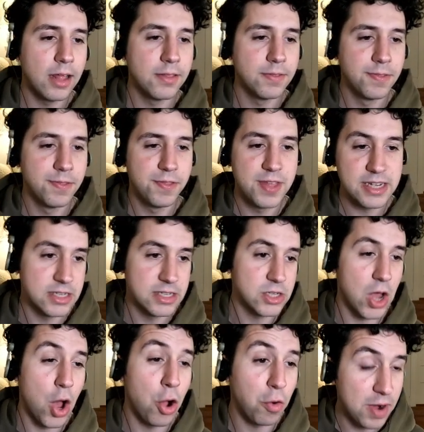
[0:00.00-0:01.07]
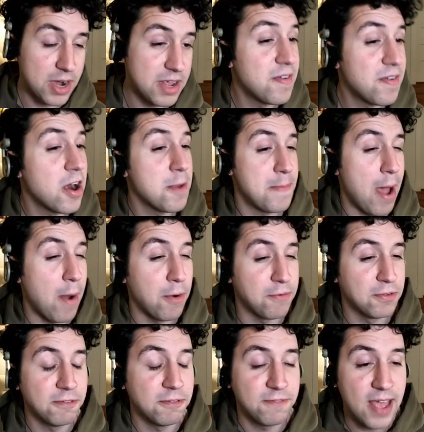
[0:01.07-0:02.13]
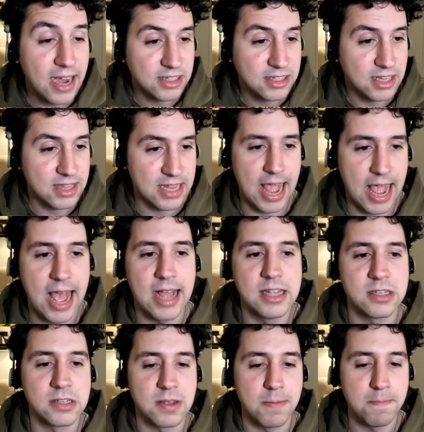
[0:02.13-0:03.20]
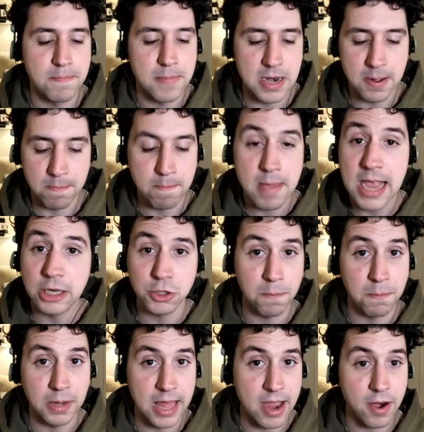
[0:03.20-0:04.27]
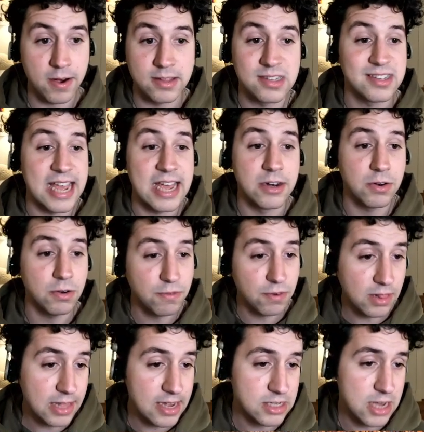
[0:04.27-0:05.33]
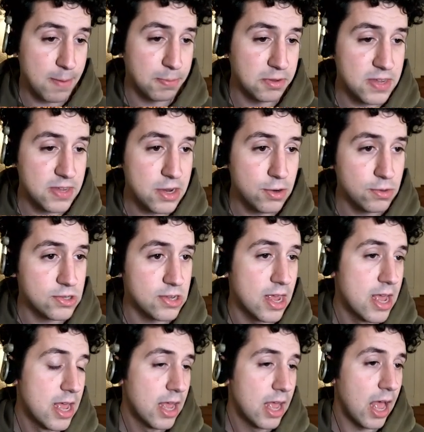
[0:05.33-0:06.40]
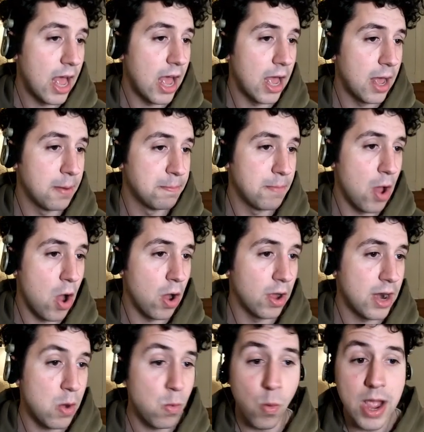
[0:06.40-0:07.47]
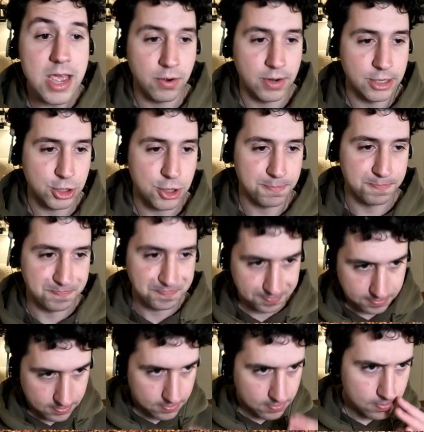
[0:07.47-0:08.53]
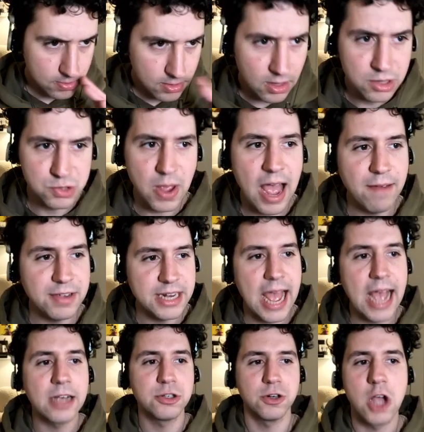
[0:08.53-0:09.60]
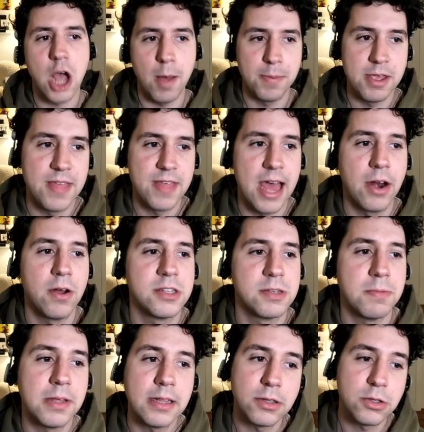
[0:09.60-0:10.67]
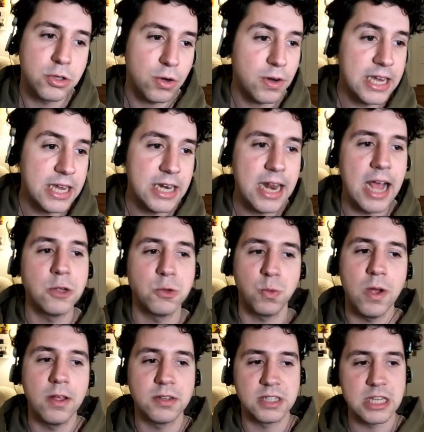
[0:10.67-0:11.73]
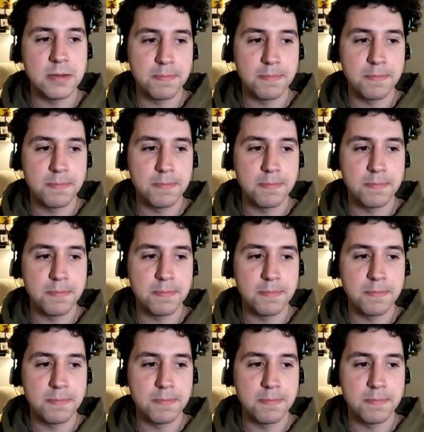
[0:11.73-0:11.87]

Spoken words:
This is already a very powerful effect that has been a major player in Standard for the last couple of years on a white creature. So having an extra copy of that on something that's green, as well as the